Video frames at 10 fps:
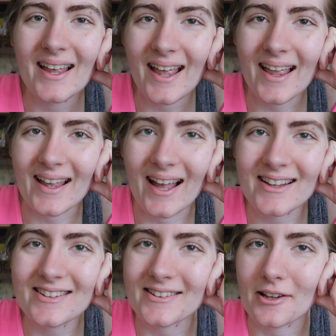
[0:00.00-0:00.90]
Hey
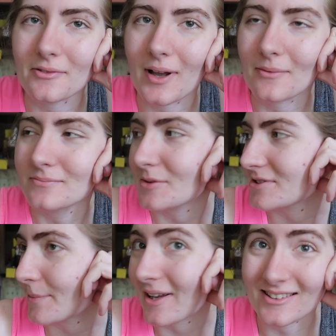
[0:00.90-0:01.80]
guys, so I'm
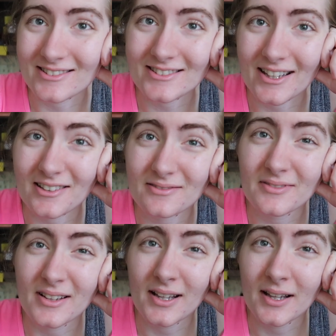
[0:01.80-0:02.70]
inside my house now
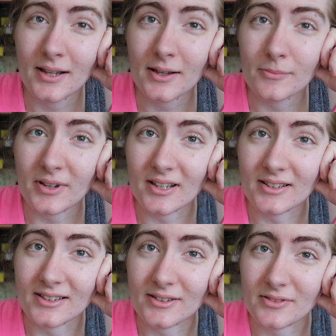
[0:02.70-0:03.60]

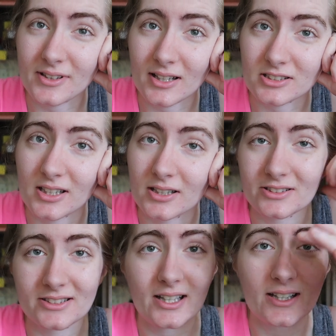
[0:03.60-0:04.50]
because it was actually hot
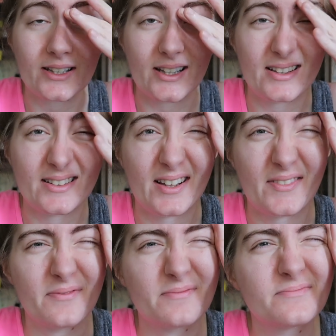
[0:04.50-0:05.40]
outside and I
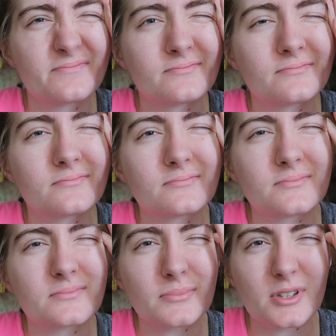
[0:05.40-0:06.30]

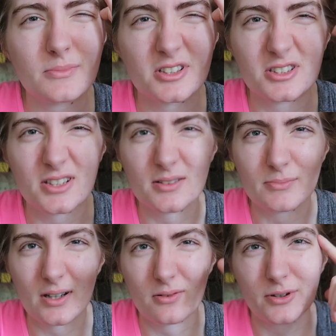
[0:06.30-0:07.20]
pretty much did
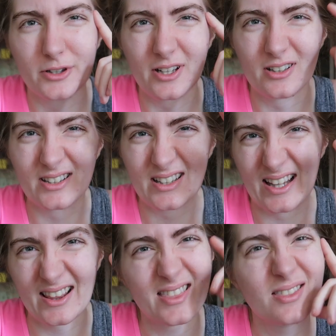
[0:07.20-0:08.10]
my workout in
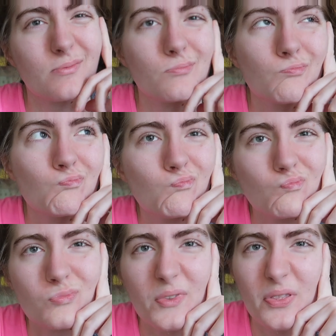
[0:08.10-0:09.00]
like
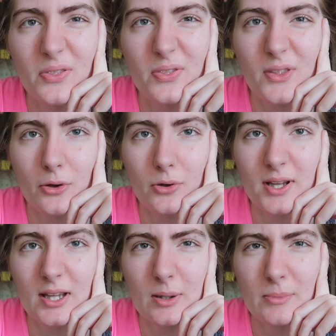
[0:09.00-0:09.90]

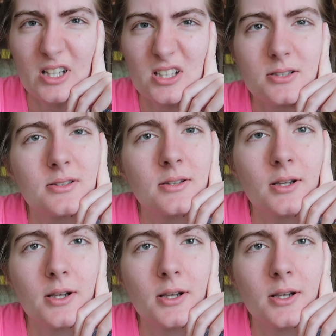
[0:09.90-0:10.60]
30 minutes.